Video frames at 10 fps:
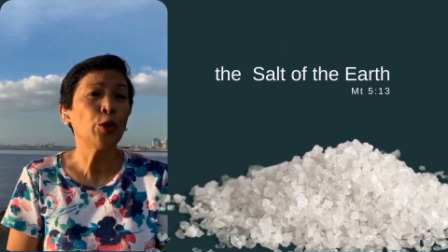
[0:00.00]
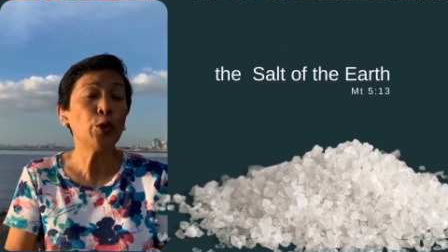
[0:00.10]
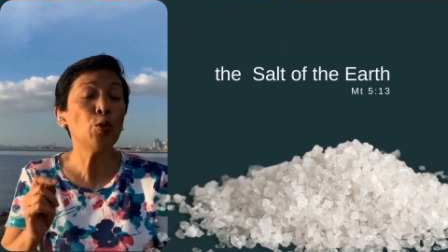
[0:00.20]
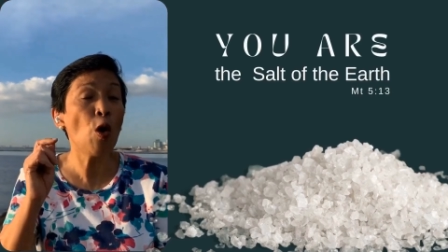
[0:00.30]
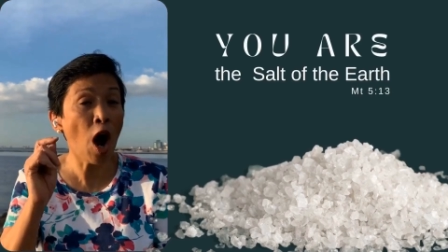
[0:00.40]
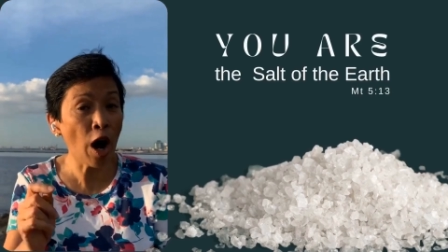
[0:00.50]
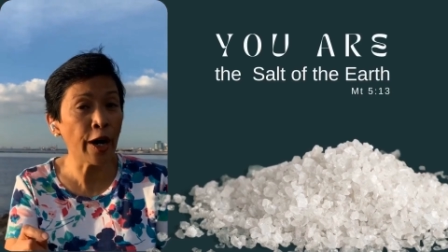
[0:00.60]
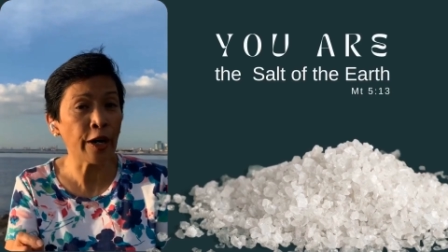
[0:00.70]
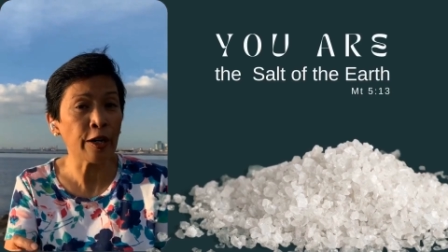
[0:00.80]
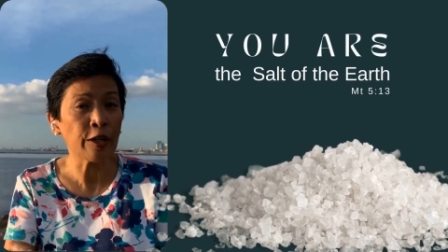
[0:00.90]
You
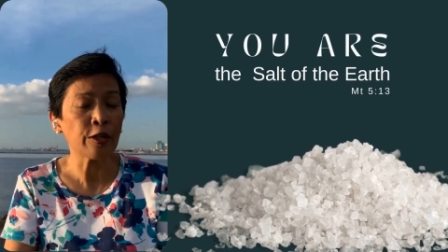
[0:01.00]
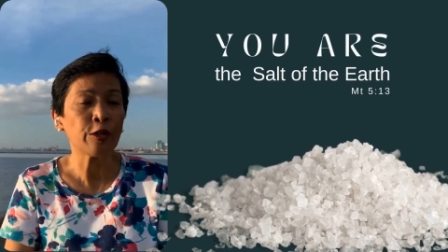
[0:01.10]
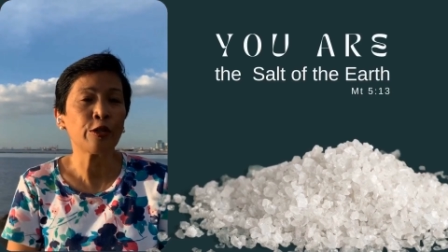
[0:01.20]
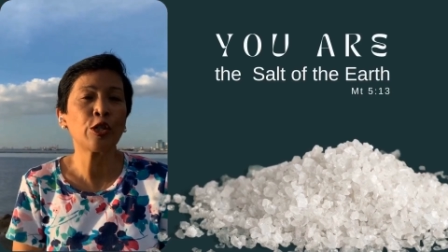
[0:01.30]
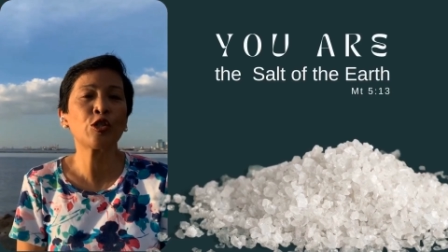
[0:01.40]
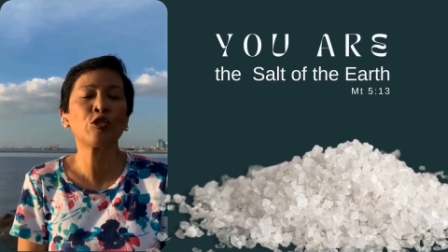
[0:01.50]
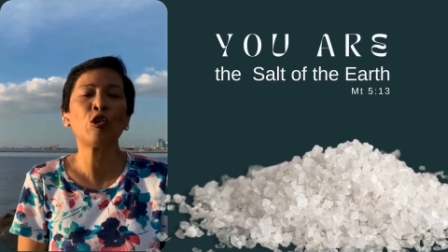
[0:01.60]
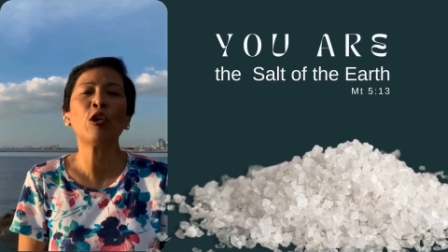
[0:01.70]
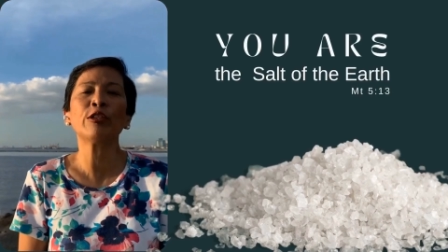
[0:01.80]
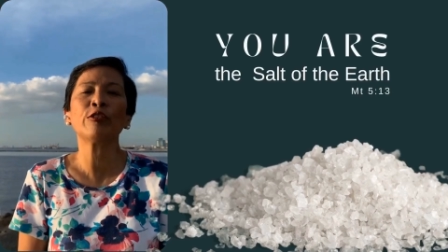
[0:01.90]
are the
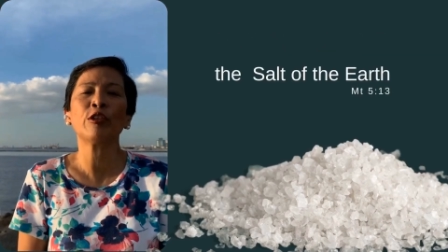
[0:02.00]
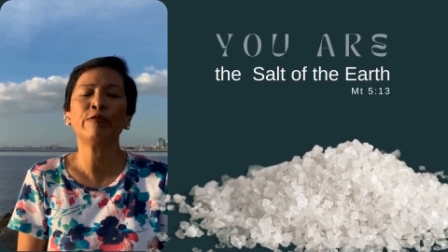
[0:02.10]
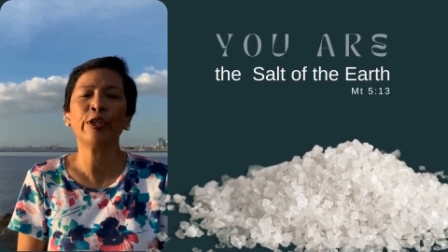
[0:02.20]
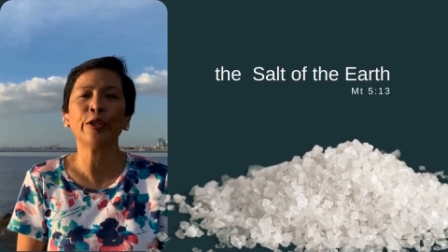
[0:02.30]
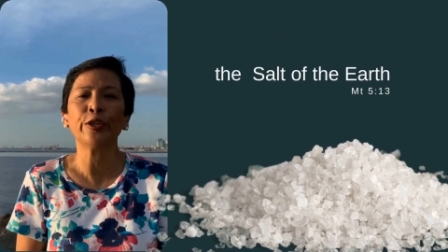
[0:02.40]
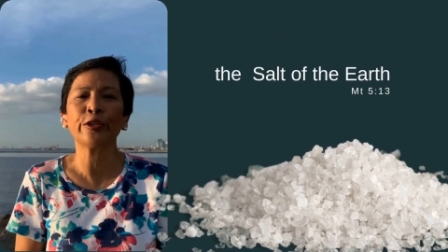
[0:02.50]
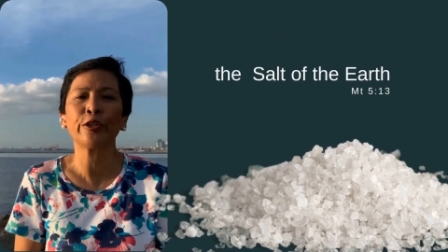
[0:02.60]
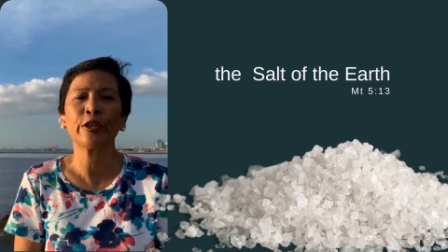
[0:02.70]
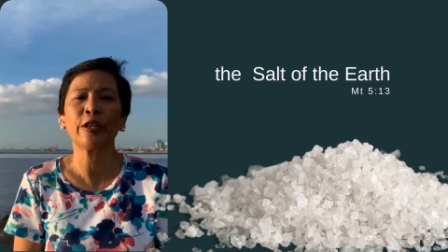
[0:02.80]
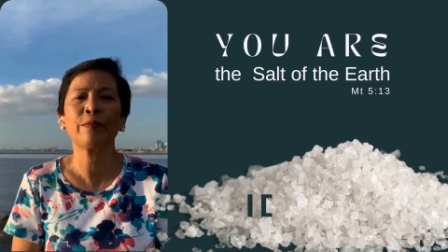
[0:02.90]
salt of the earth,
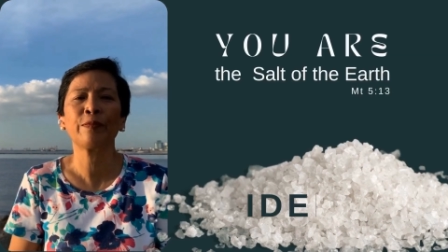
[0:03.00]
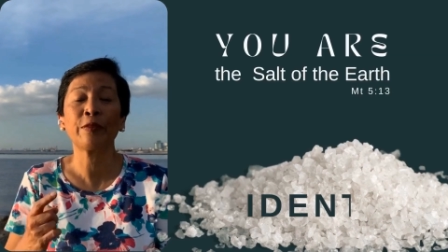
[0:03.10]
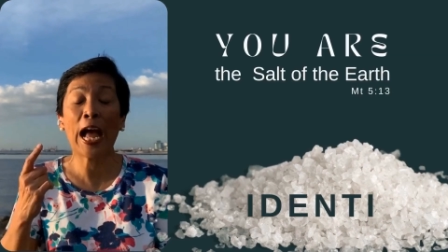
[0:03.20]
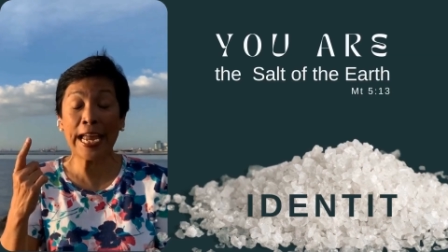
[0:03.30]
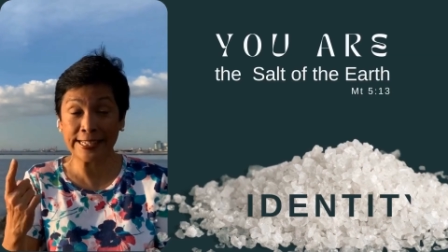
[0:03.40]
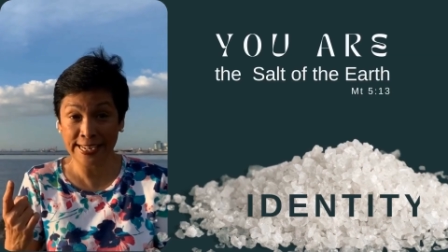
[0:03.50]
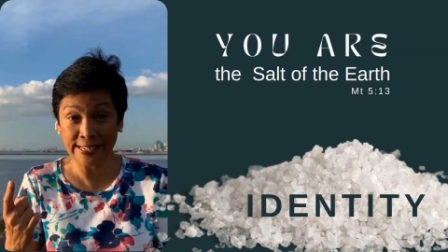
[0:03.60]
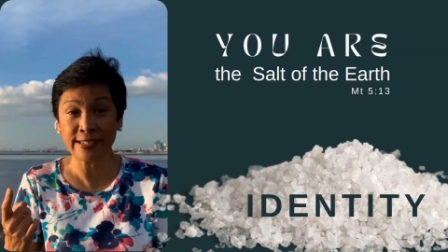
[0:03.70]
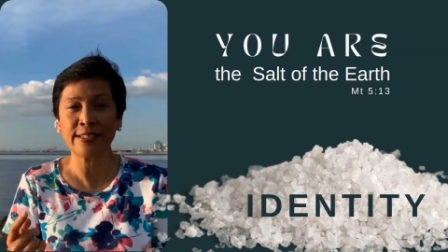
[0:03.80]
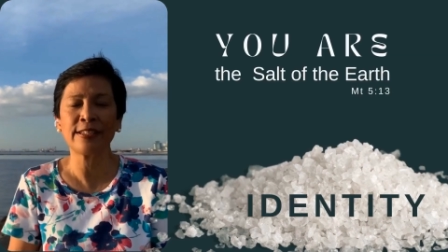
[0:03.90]

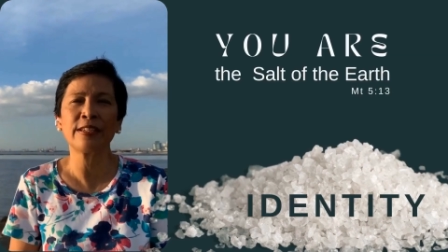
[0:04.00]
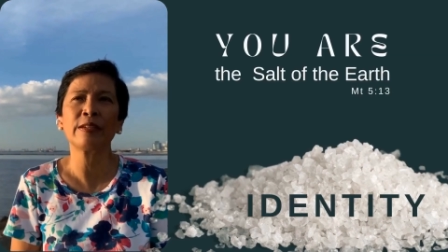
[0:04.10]
identity.